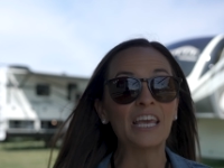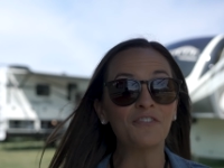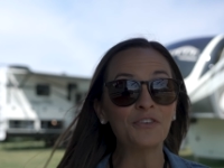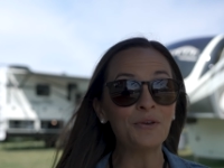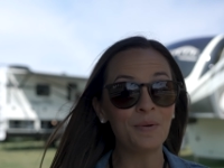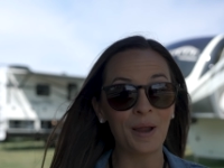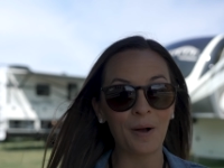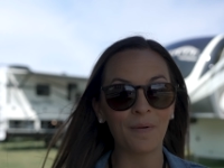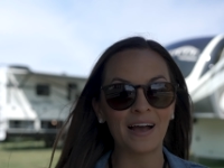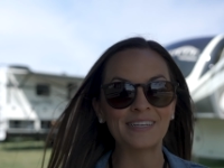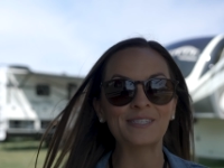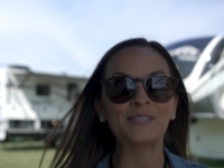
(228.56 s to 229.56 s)
If you
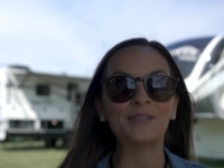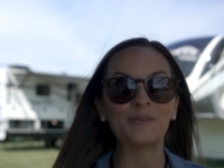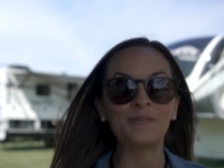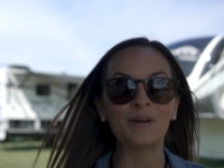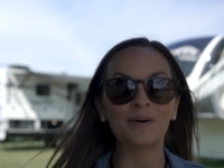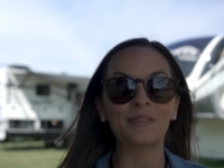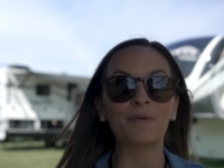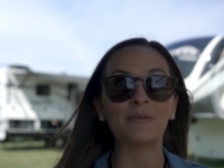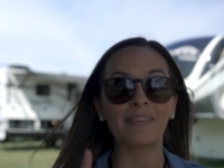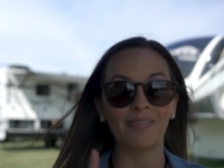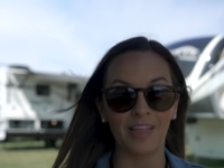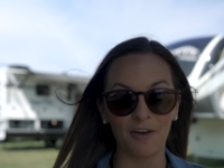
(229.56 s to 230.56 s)
know us, you know that
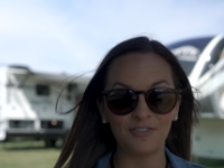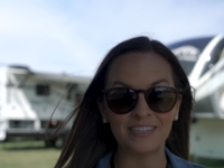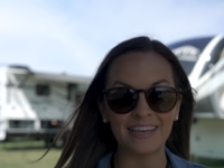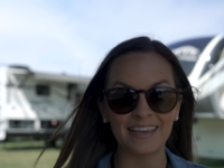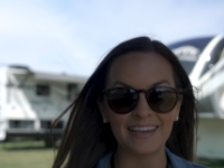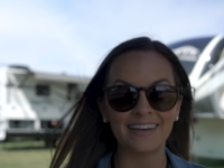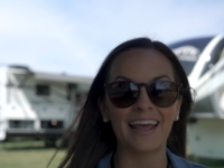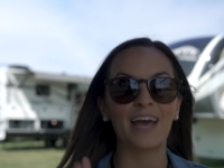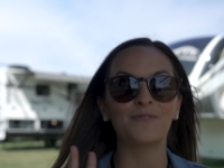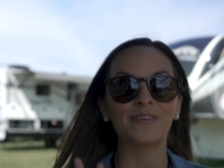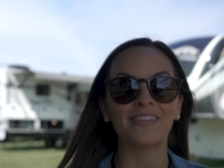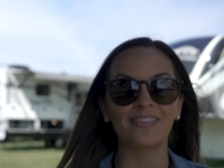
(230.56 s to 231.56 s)
we love to eat
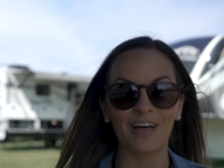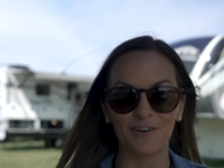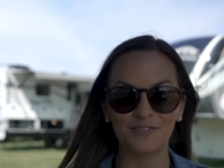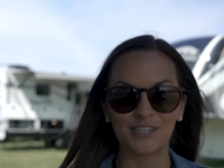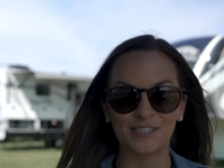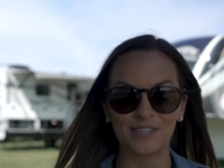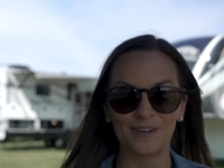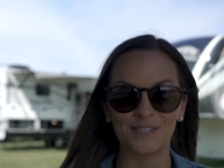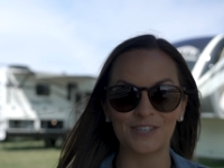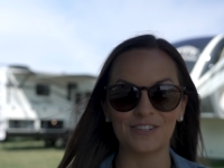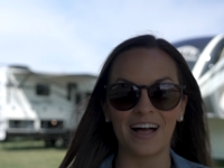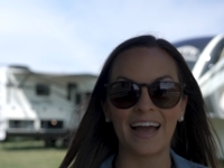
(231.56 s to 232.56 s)
and we love to
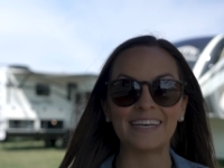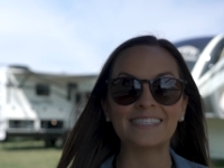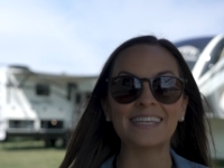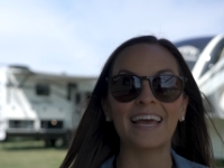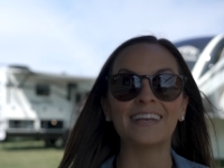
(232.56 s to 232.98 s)
socialize.